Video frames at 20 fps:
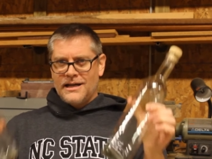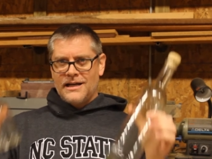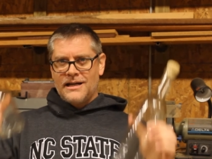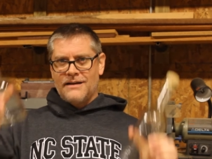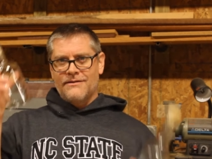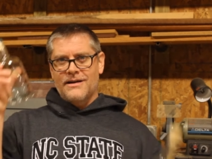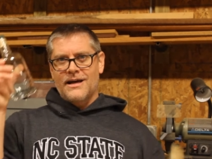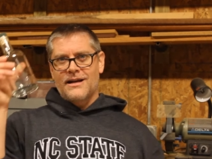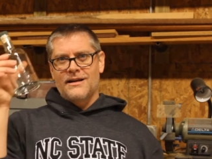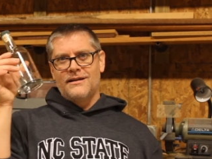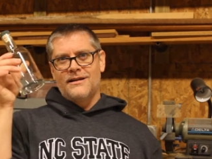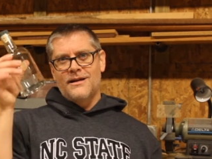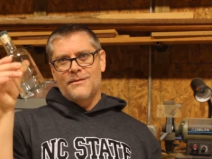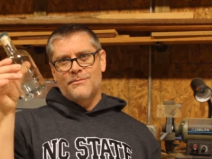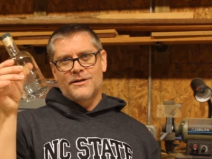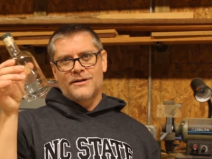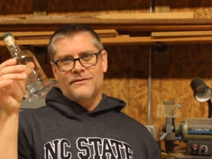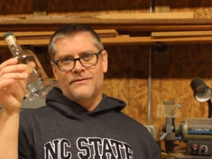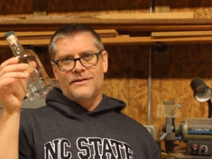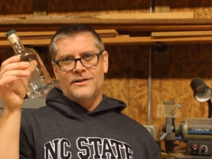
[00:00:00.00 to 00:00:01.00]
and I've got a
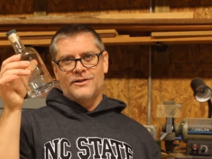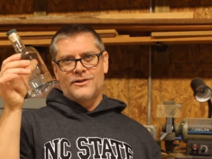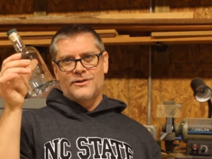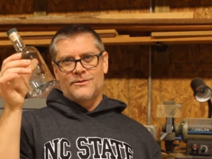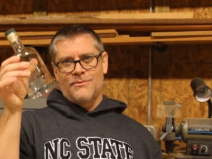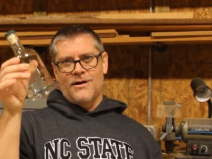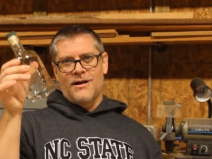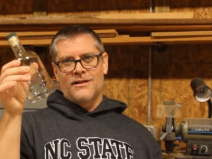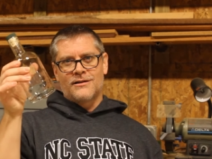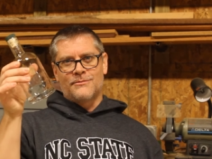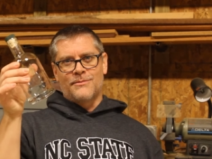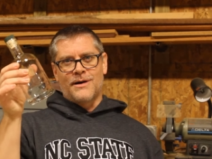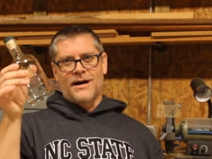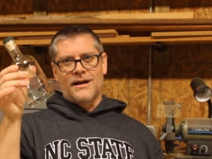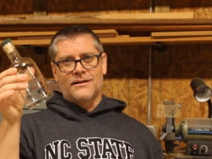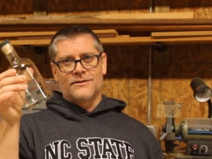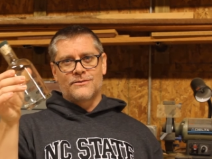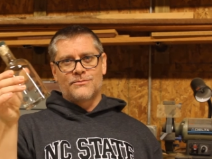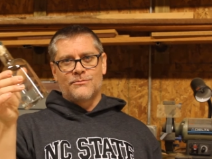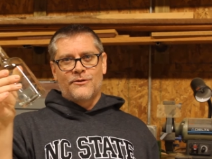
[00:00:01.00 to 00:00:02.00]
number of these smaller
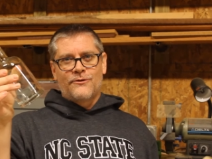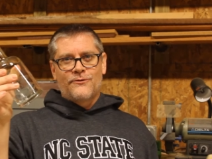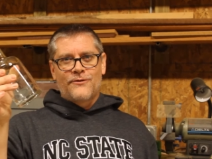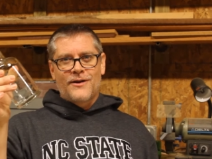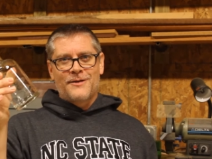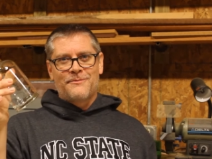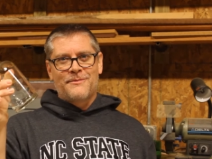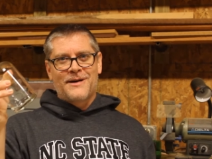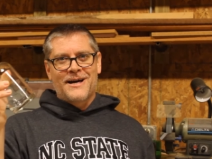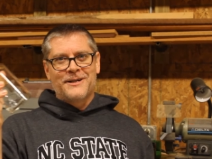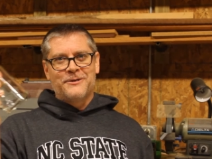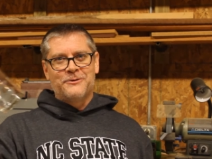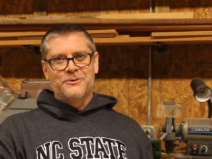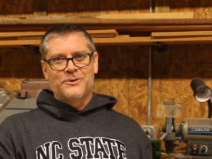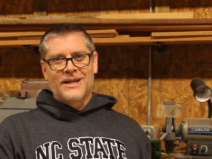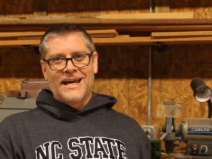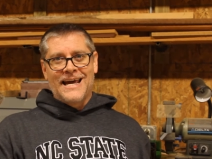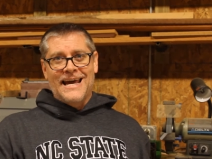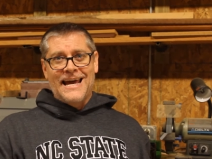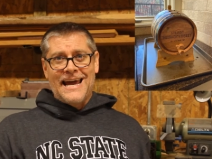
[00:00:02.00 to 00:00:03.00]
bottles from a friend of mine
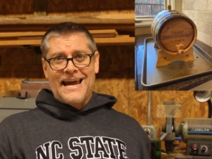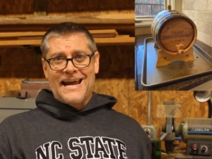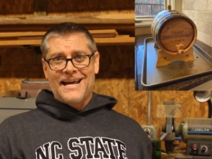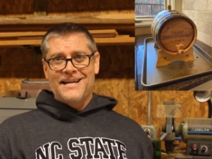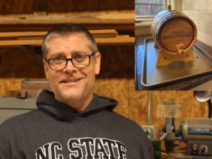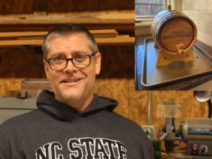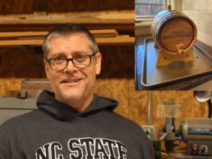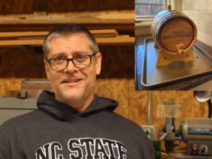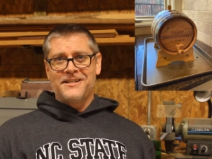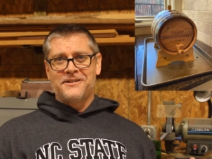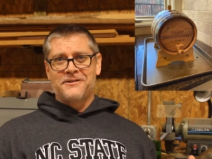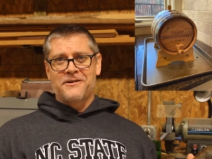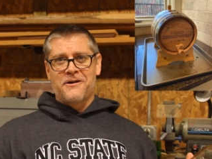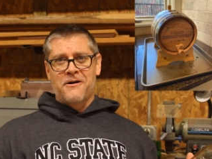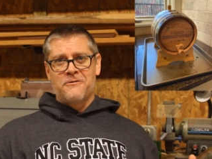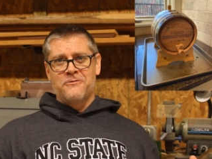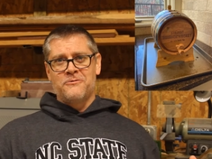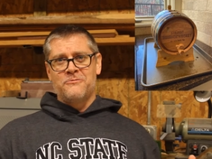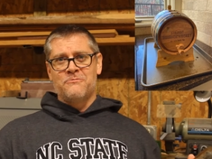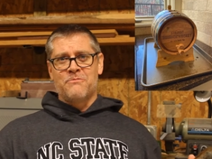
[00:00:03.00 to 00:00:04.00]
who's aging his
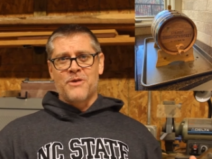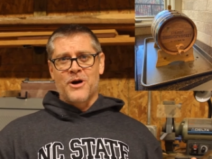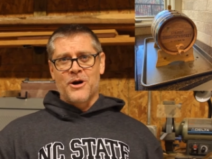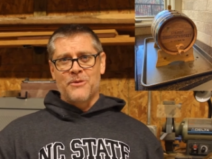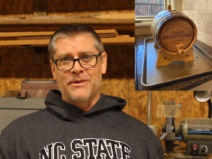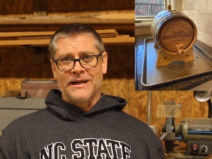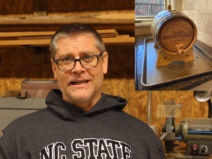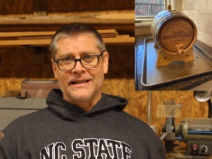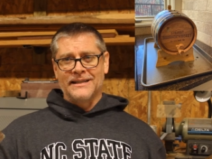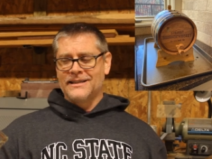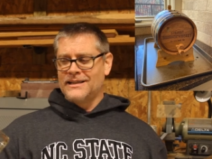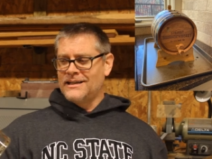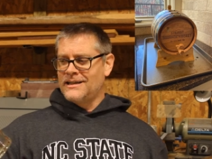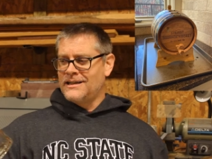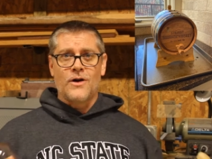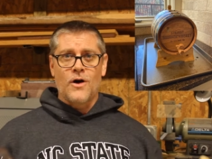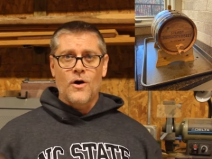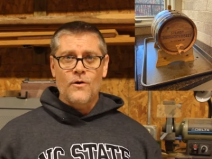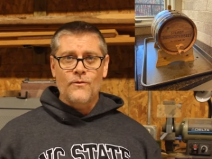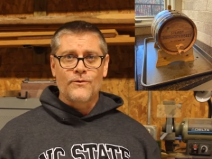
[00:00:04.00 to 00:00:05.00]
own bourbon.
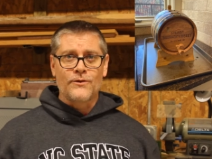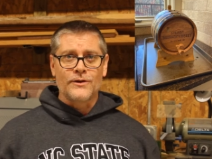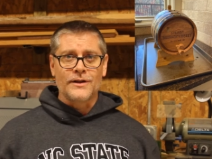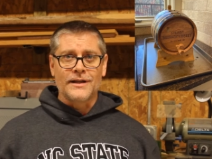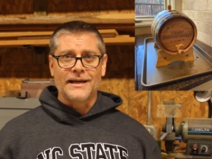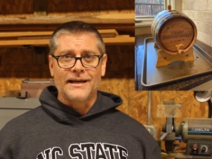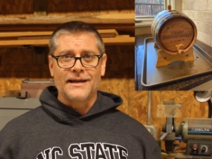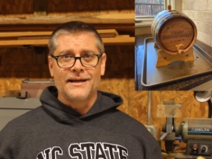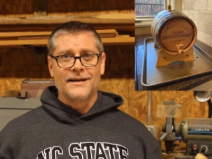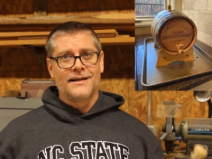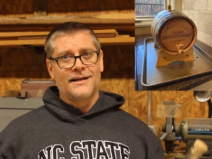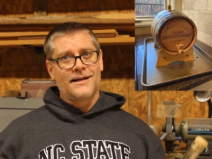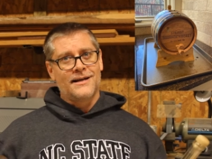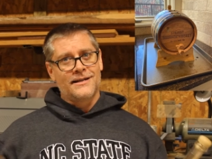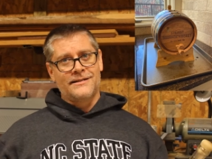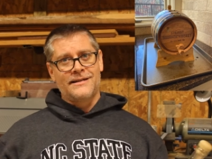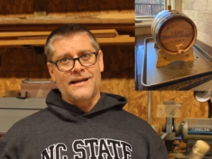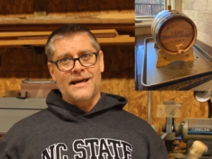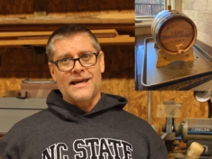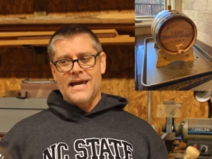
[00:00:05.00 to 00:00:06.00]
Hopefully, a
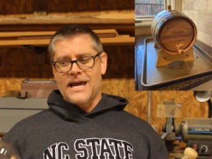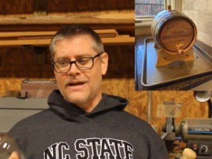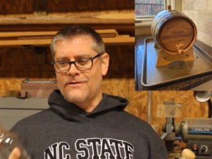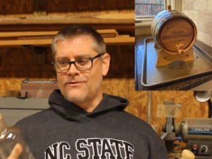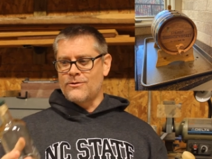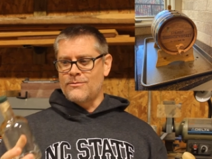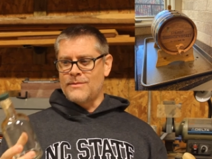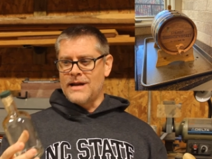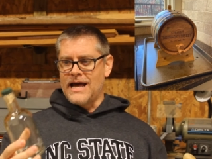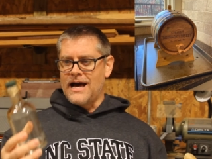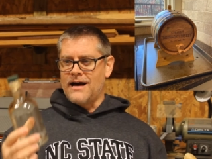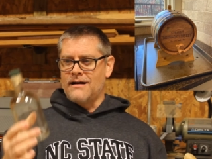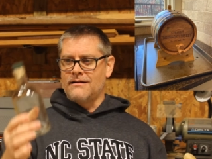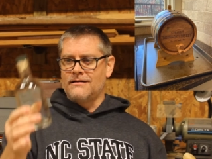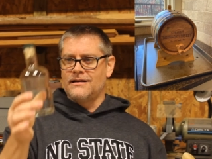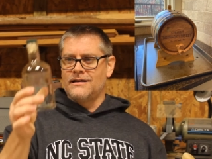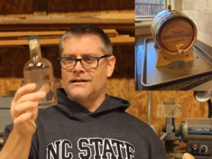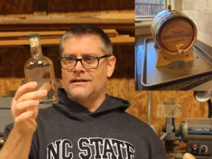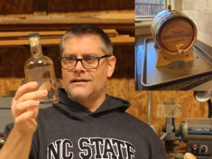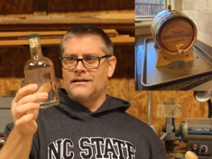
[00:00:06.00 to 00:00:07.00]
decade from
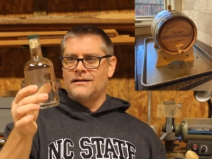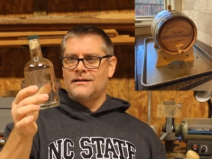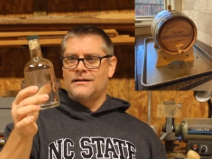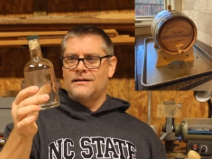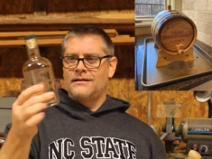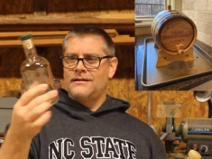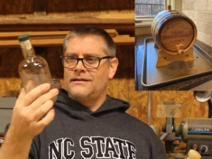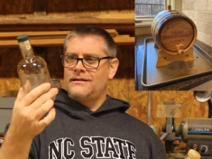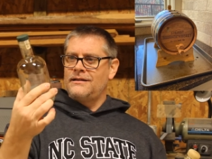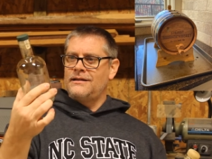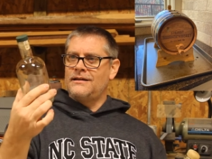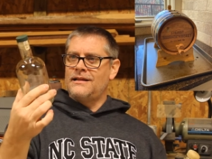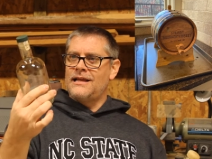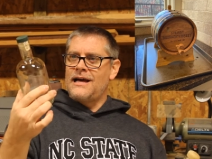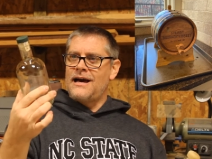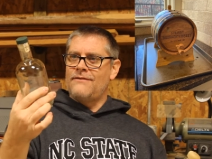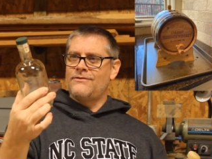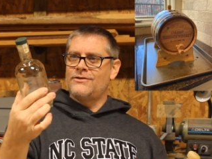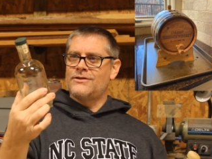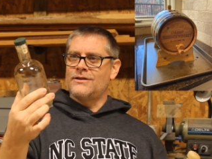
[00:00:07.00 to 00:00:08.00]
now, he'll
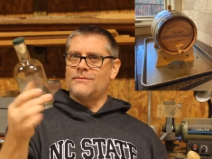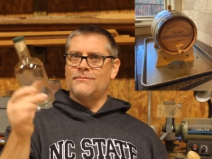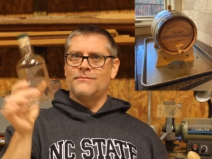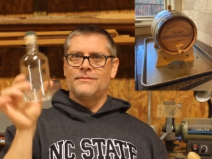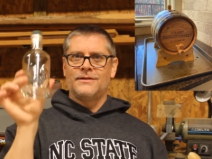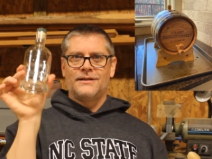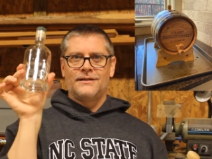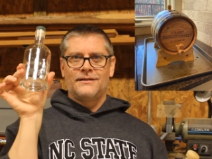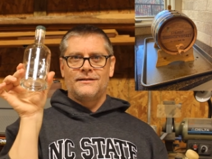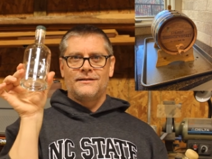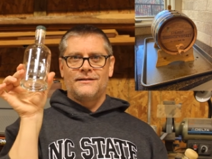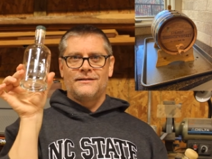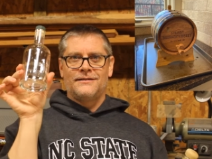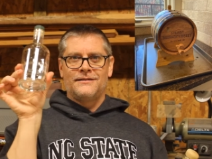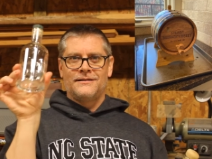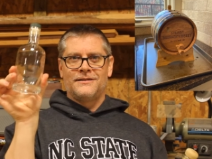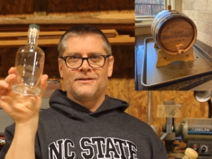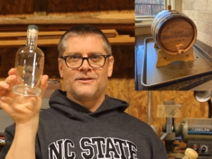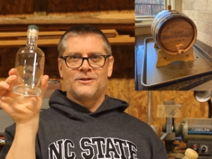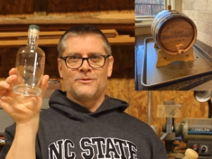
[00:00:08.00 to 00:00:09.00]
have some,
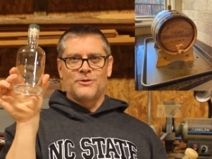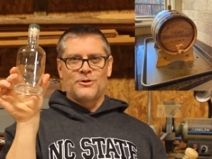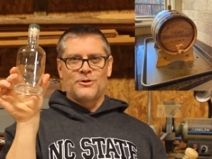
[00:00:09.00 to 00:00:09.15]
some